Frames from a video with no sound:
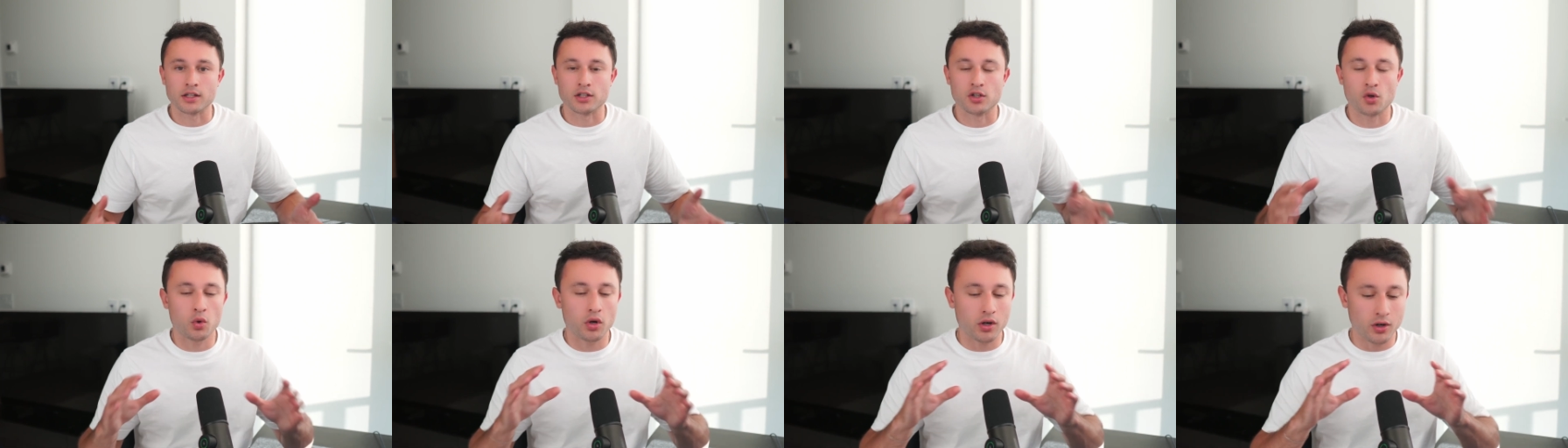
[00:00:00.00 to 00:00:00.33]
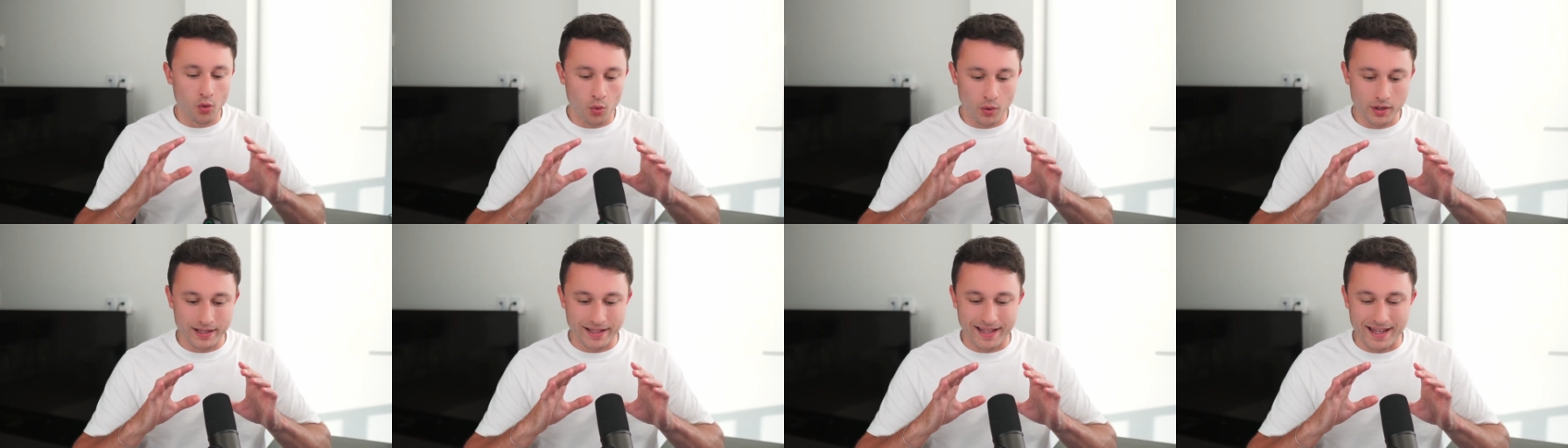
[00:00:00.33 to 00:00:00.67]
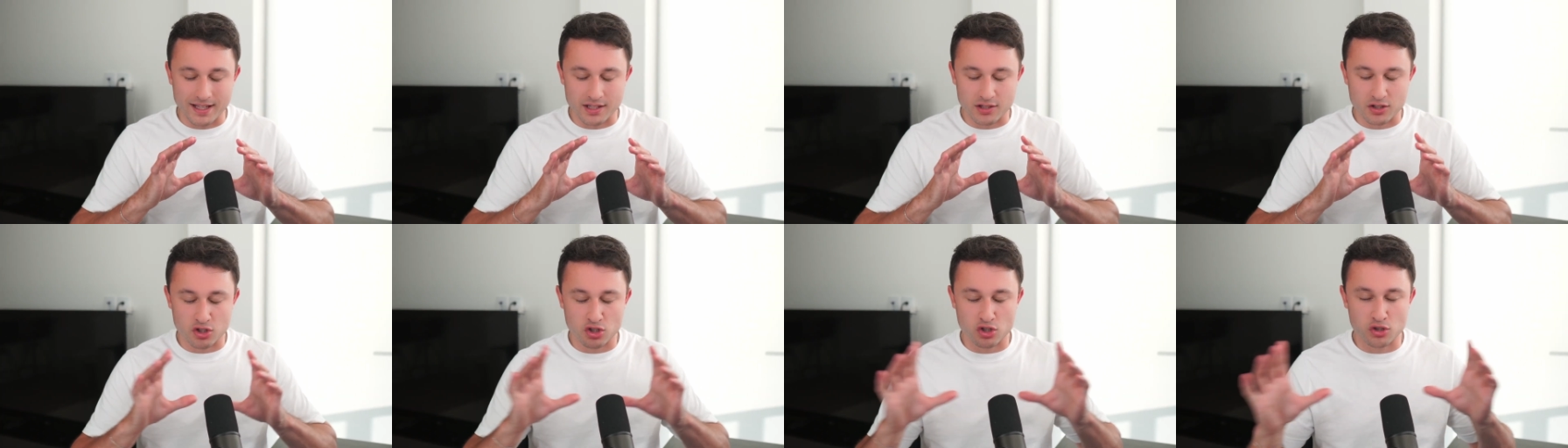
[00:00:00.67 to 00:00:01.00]
you are going to
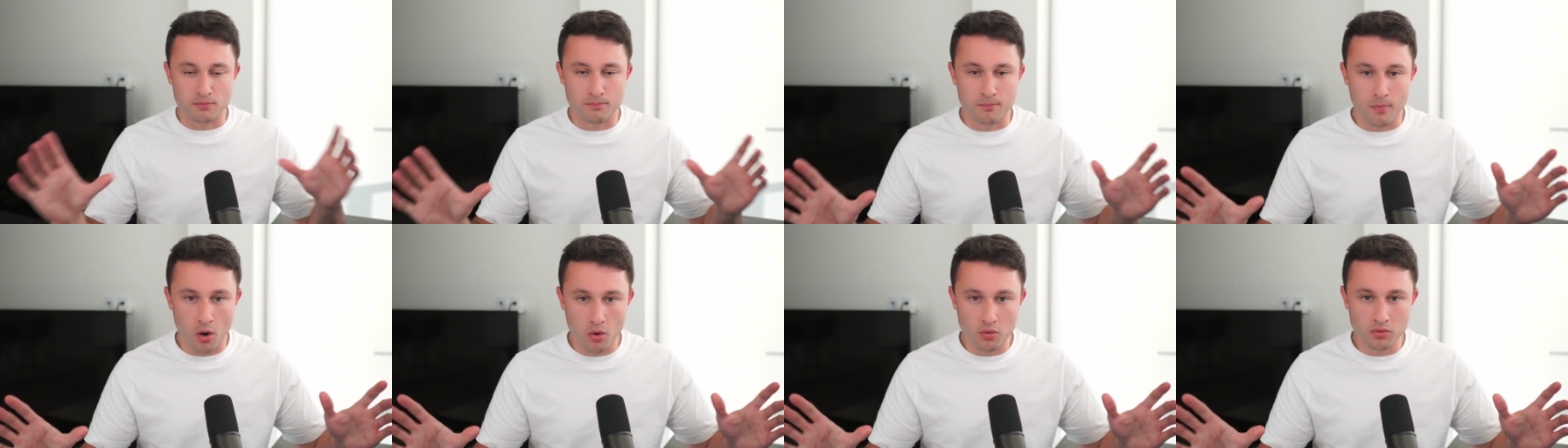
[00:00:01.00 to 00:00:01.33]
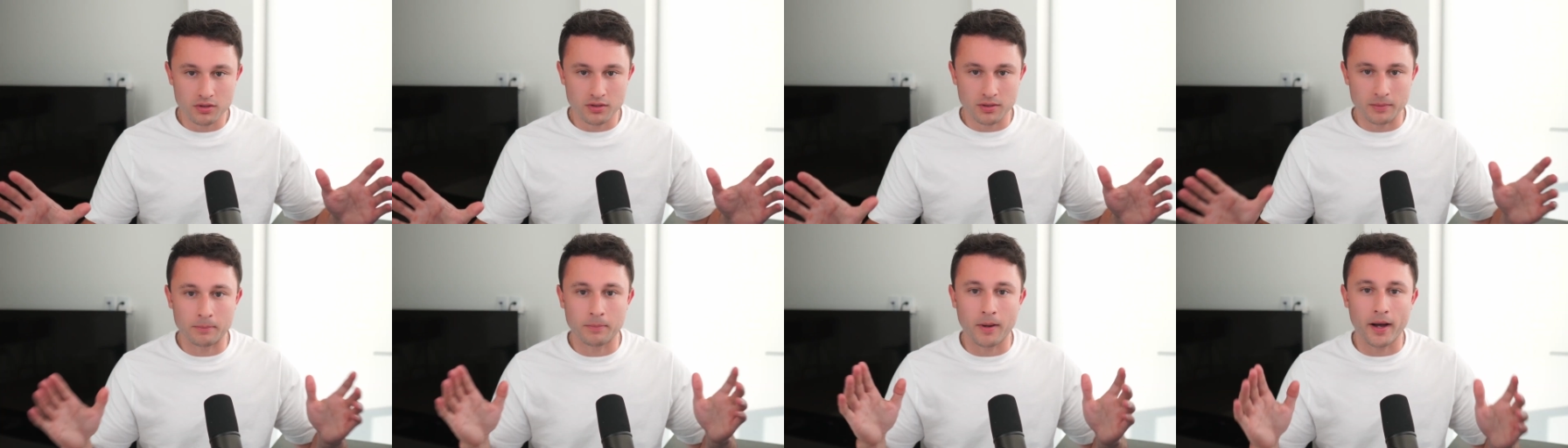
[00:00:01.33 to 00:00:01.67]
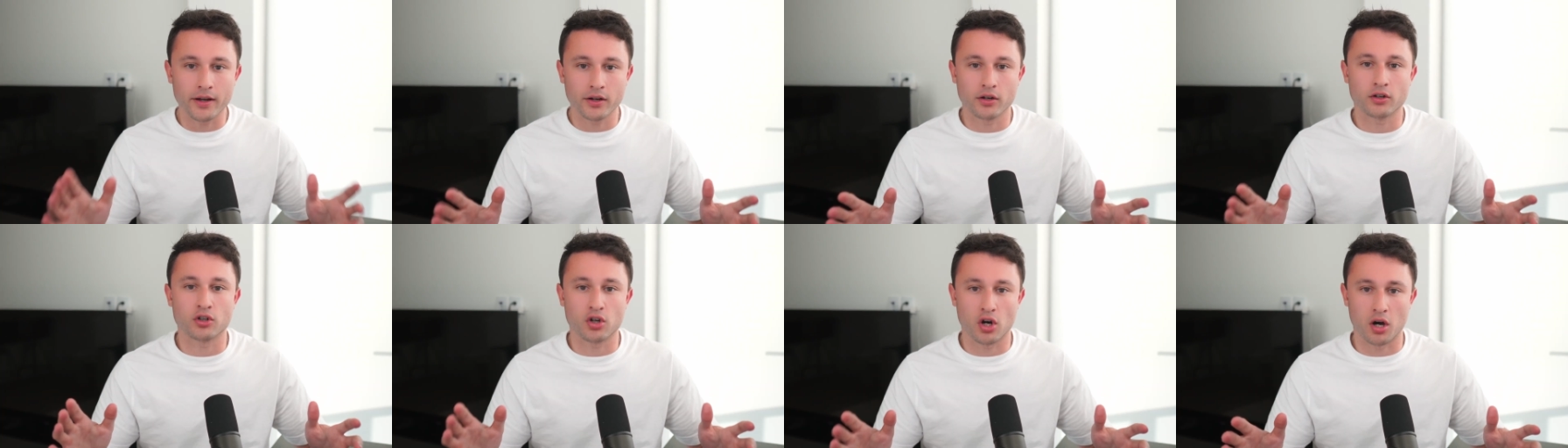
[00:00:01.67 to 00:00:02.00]
get smoked by
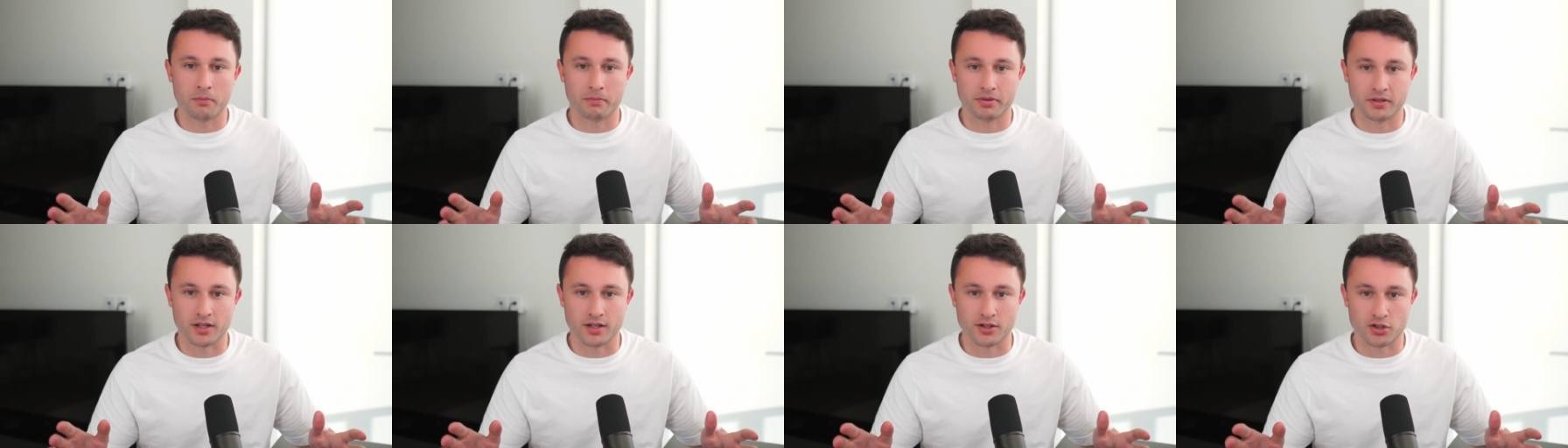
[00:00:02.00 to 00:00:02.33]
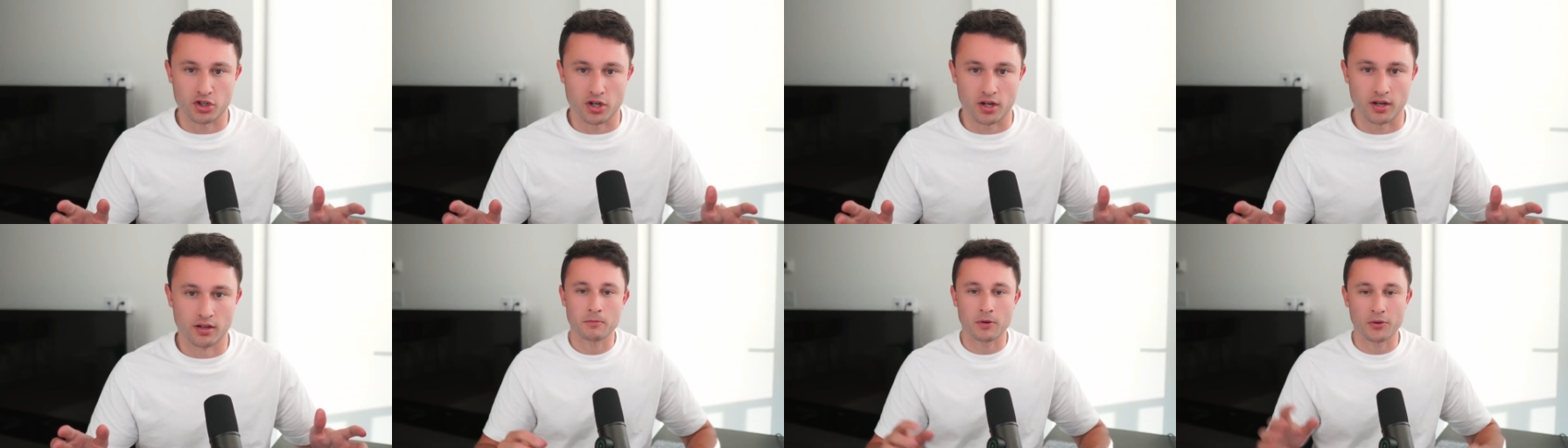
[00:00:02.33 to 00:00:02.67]
your competition.